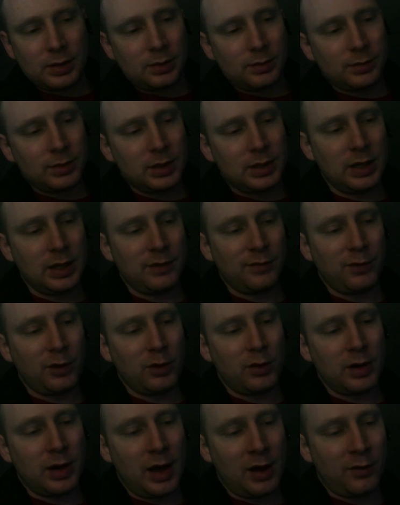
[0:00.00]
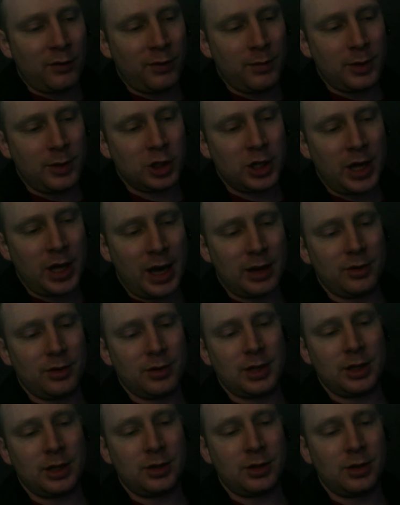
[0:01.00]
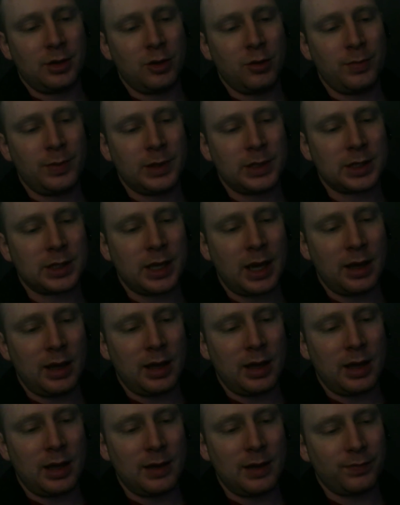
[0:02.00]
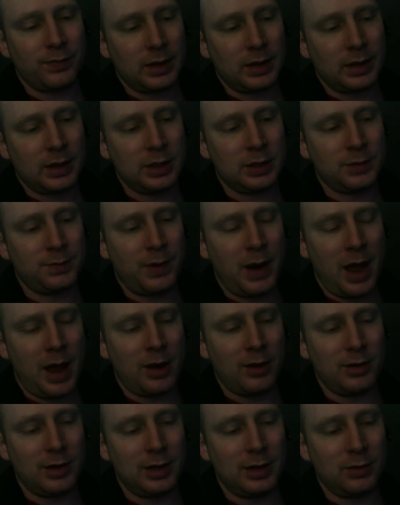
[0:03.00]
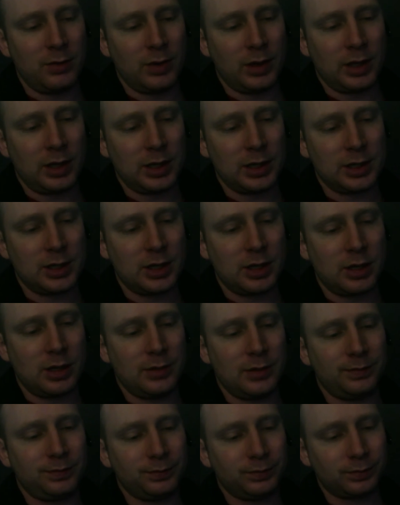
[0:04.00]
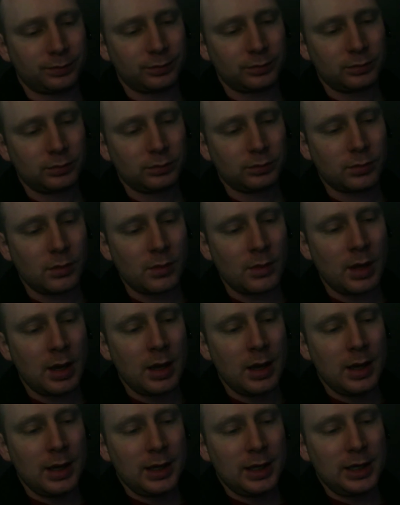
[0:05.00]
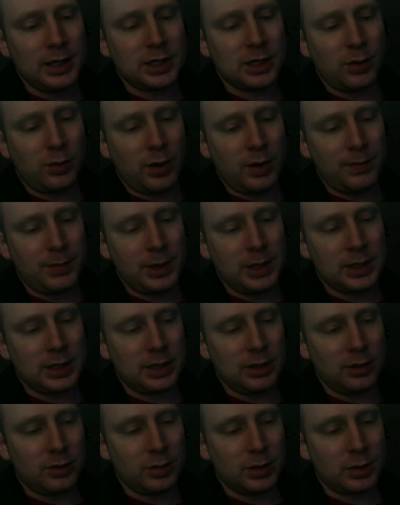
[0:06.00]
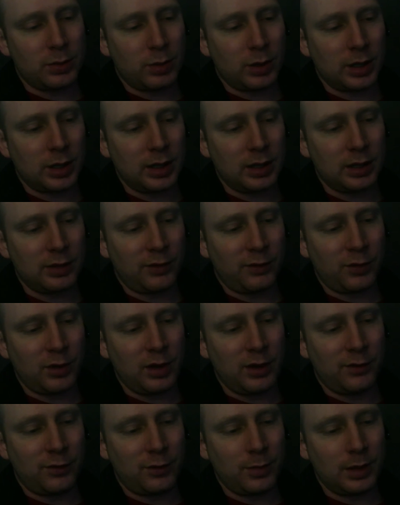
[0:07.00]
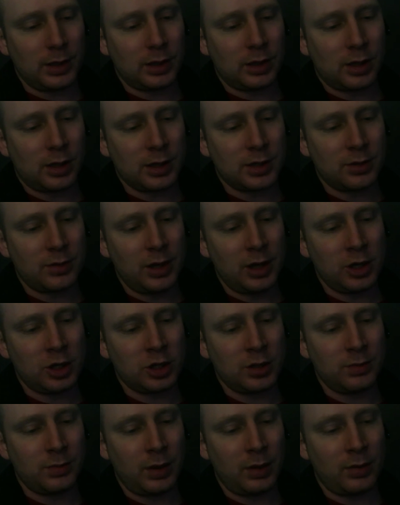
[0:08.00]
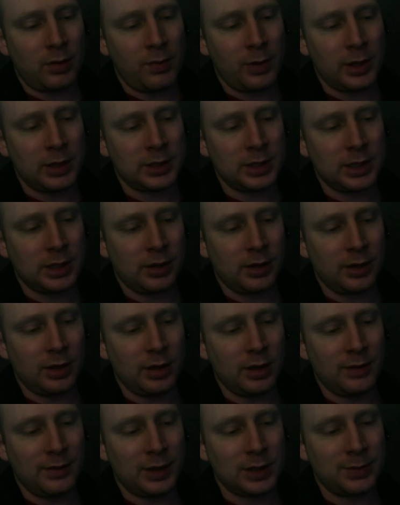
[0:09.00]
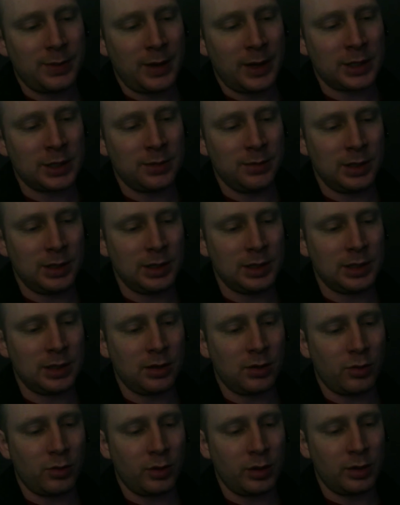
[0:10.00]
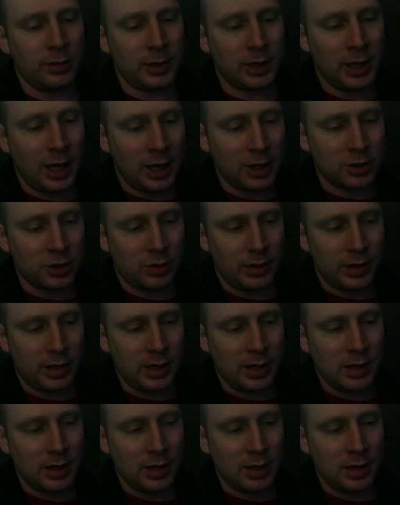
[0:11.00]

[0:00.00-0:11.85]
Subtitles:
Zin floated out from the shadows under an open skylight, his brow knitted with concern. He's the one Bestial was working to free from incarceration by replacing all the living specimens in the royal menagerie.